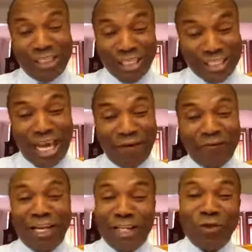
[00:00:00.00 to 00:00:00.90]
They still have
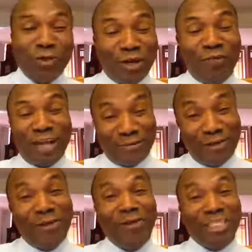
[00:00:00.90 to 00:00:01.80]
a little bit of time
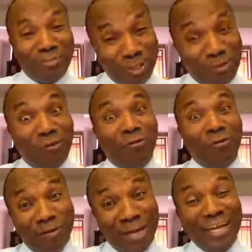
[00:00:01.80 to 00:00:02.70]
to notice beautiful
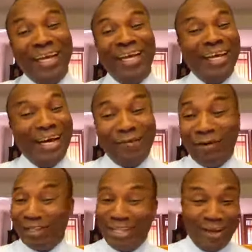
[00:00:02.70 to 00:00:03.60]
women,
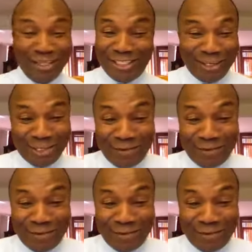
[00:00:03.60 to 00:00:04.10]
but not Judge